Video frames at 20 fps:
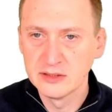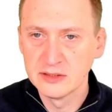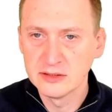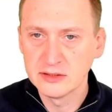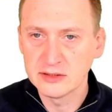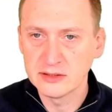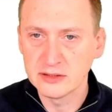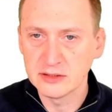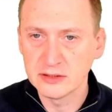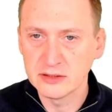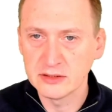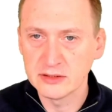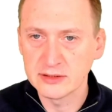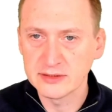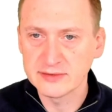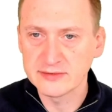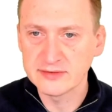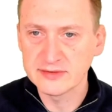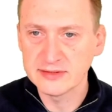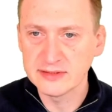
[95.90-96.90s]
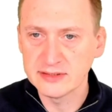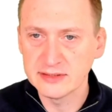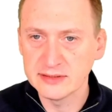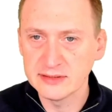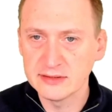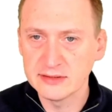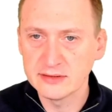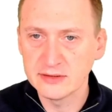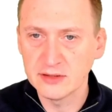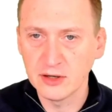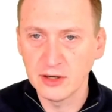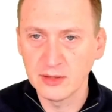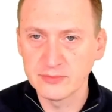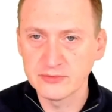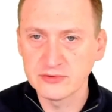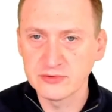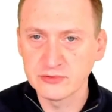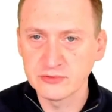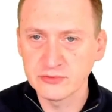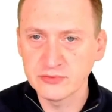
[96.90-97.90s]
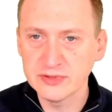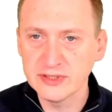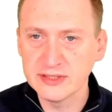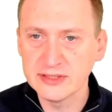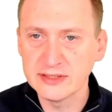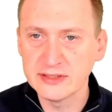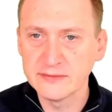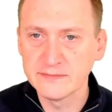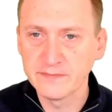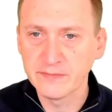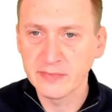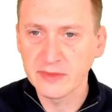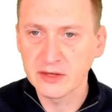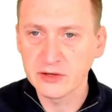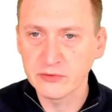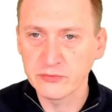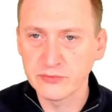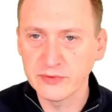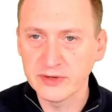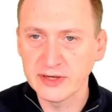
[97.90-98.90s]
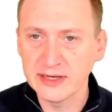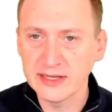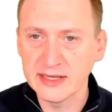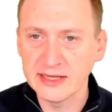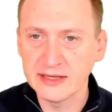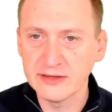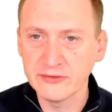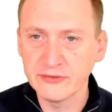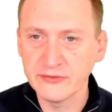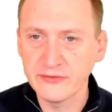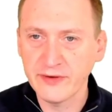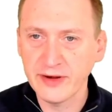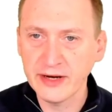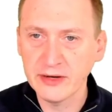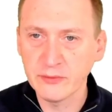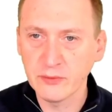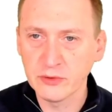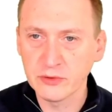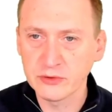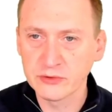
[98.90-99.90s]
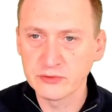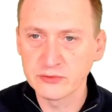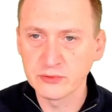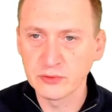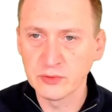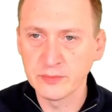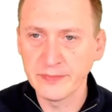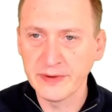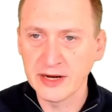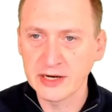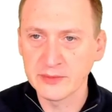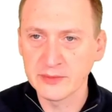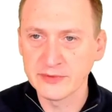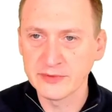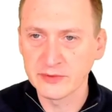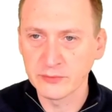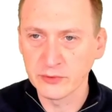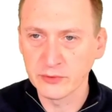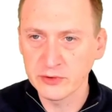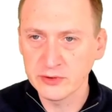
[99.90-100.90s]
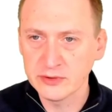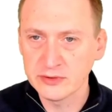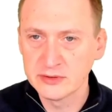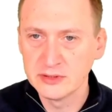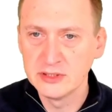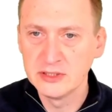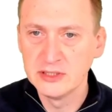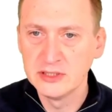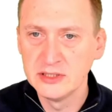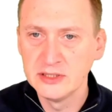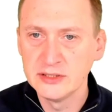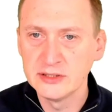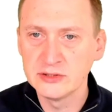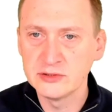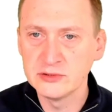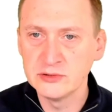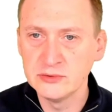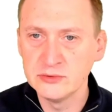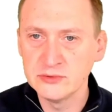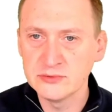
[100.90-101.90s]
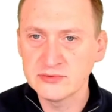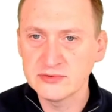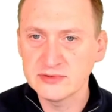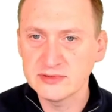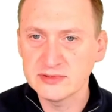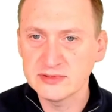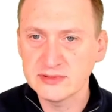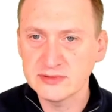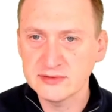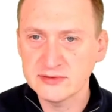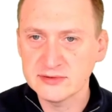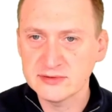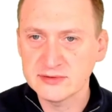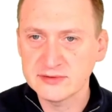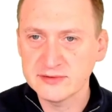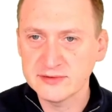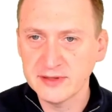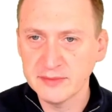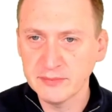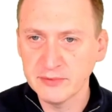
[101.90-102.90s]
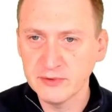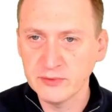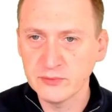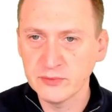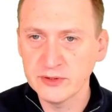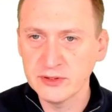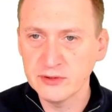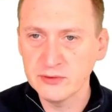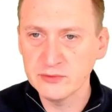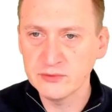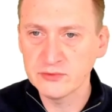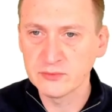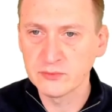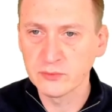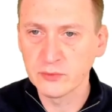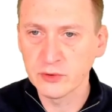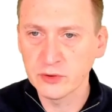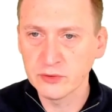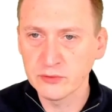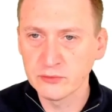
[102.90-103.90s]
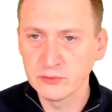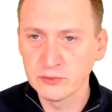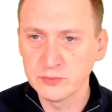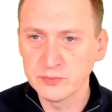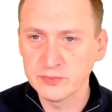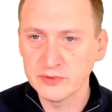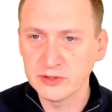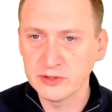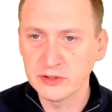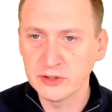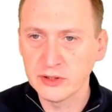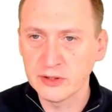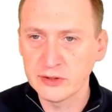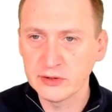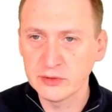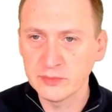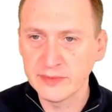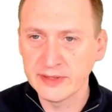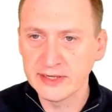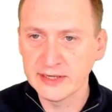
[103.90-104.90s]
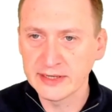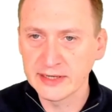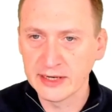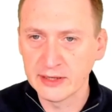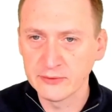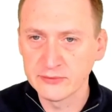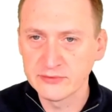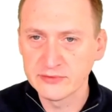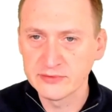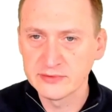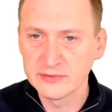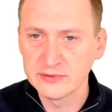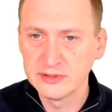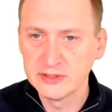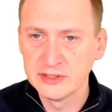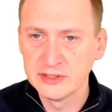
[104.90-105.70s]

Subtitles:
Let's see, option three, create a firewall control backup network, use separate Windows workgroup non-domain accounts,